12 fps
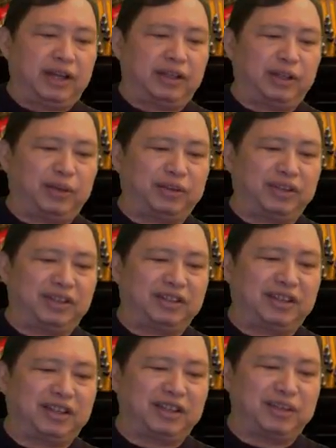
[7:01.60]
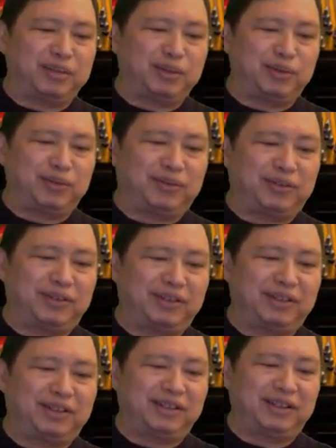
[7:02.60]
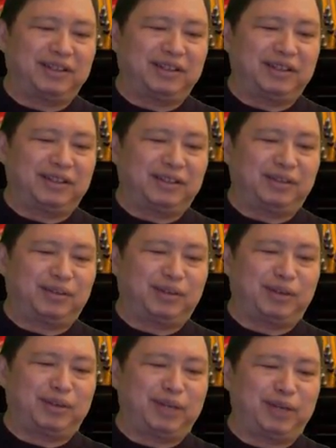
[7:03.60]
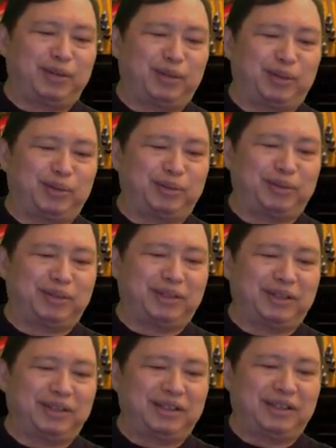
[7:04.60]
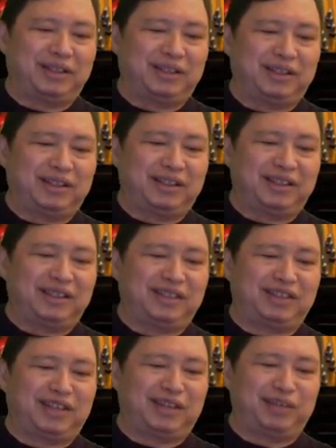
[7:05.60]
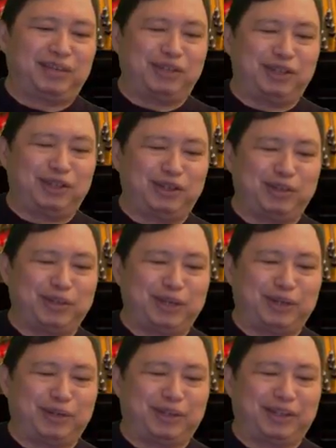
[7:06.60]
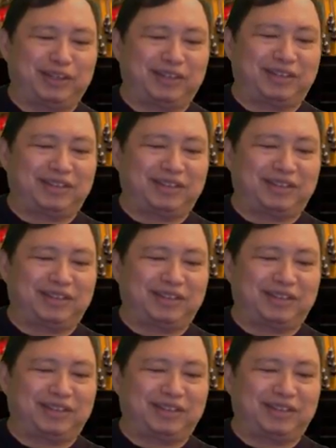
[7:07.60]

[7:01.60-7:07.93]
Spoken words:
was a techie move. Rob Headroom. Yes, I'm sitting on a piano. Yes.